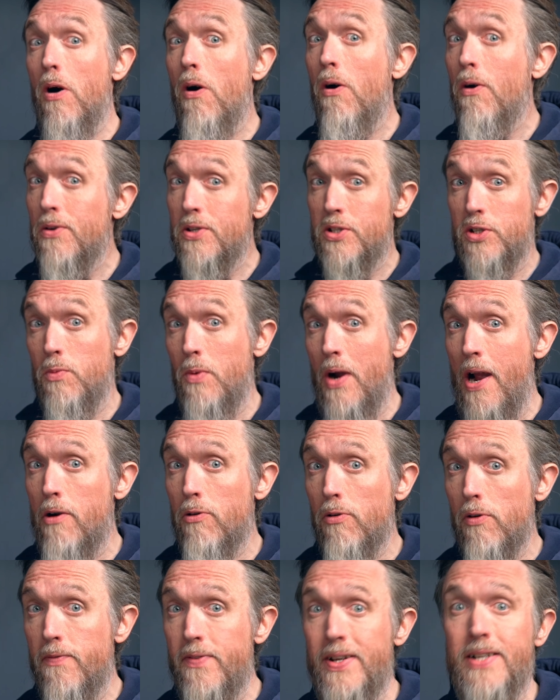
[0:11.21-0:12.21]
aren't aware
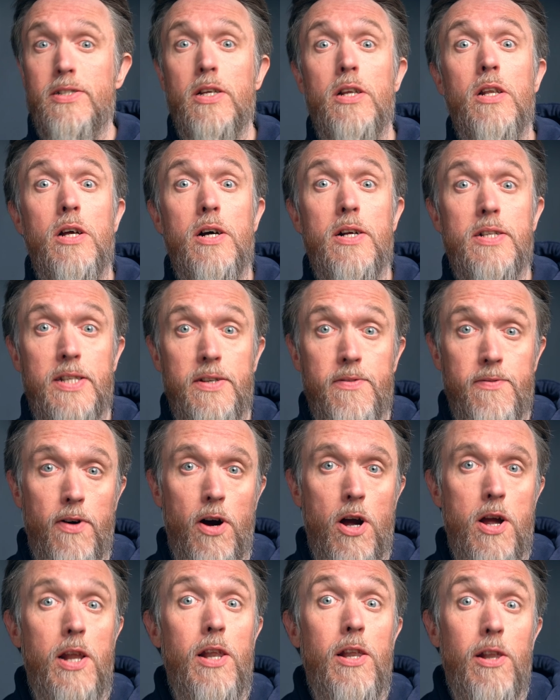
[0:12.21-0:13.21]
of is alerting
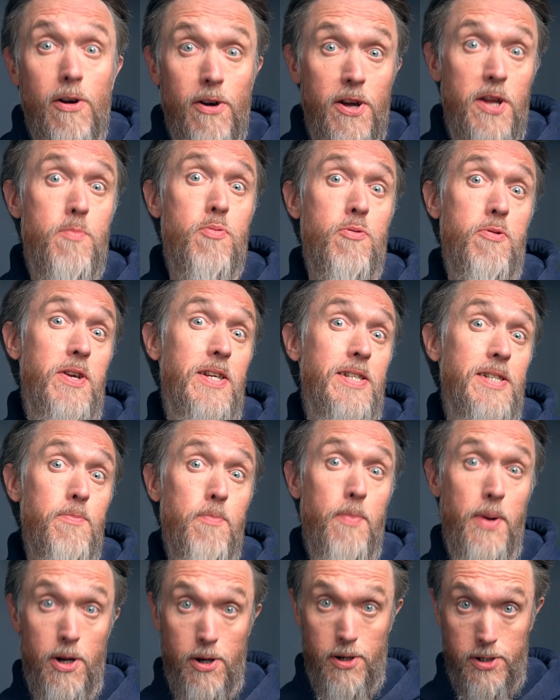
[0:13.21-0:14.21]
via libraries in
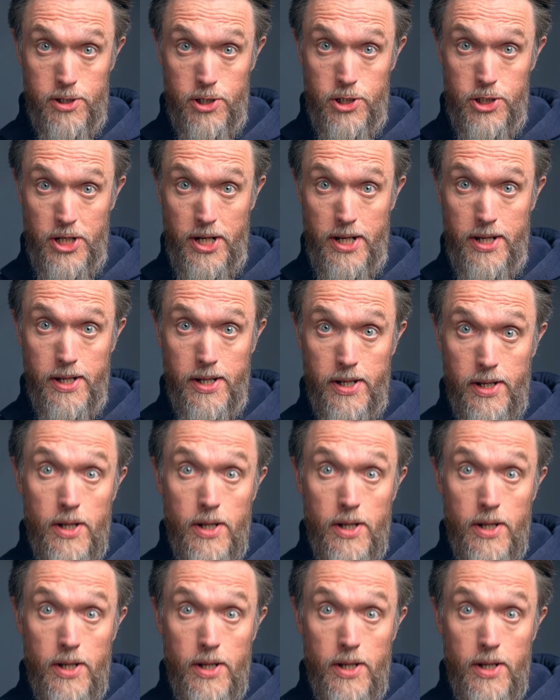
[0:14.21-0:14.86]
PRTG,